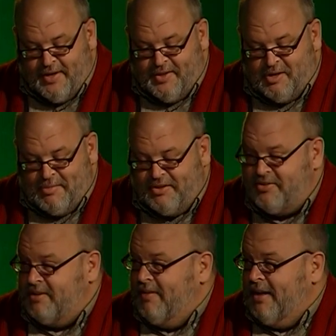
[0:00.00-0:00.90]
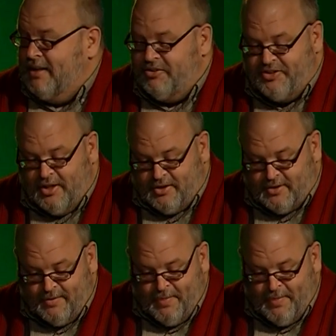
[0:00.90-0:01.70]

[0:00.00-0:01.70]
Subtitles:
and the domestic violence shelter.